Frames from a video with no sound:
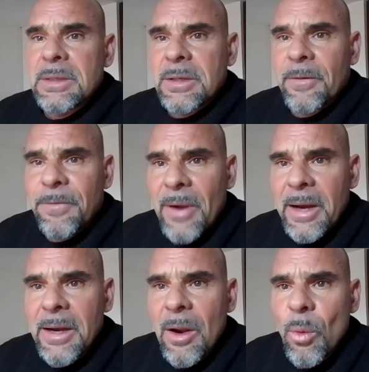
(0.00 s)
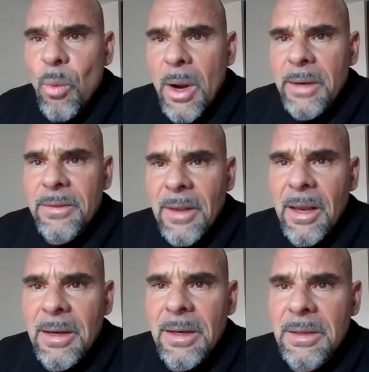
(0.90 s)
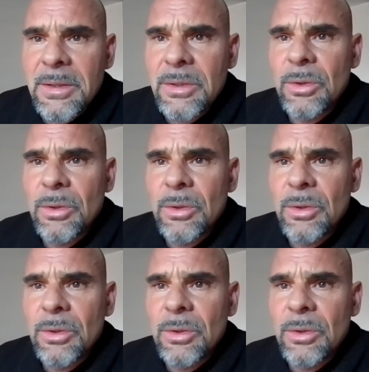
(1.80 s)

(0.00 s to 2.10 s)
to find out what they need to